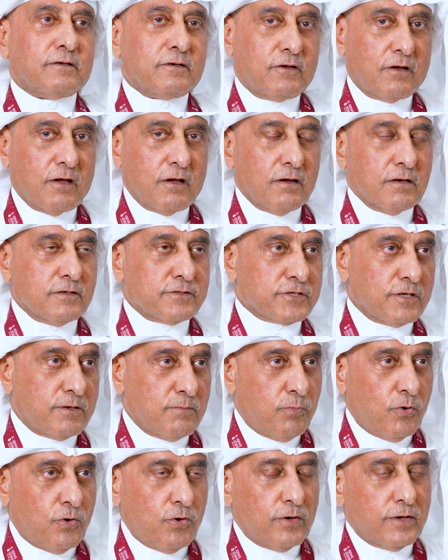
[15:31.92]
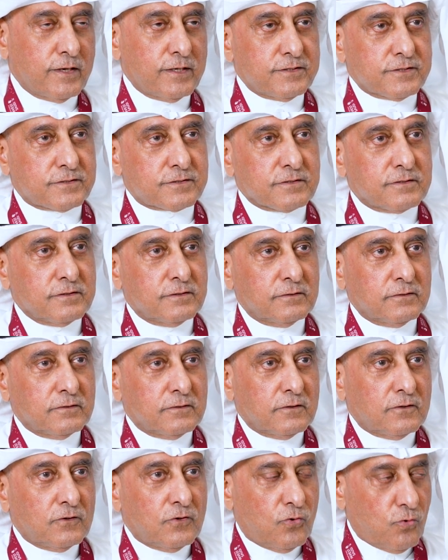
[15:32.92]
girls and boys
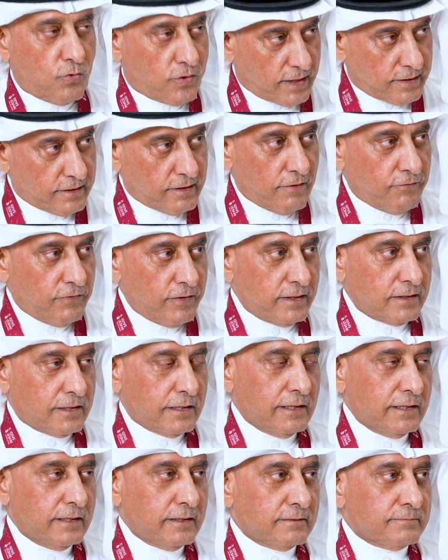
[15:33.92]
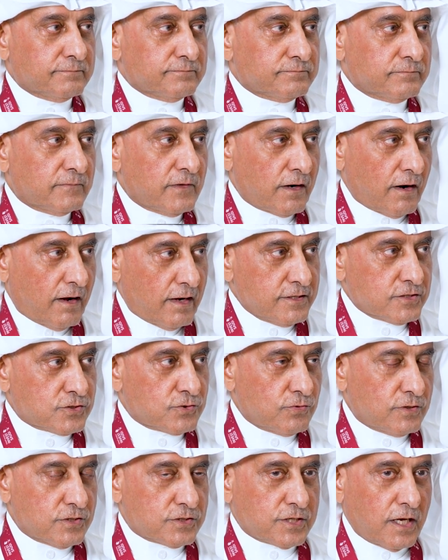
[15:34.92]
who can definitely rise
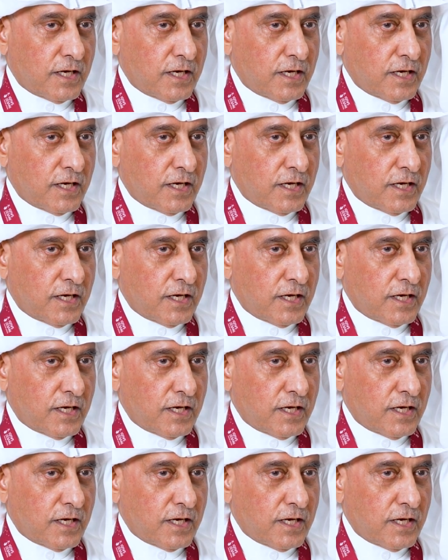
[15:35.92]
to the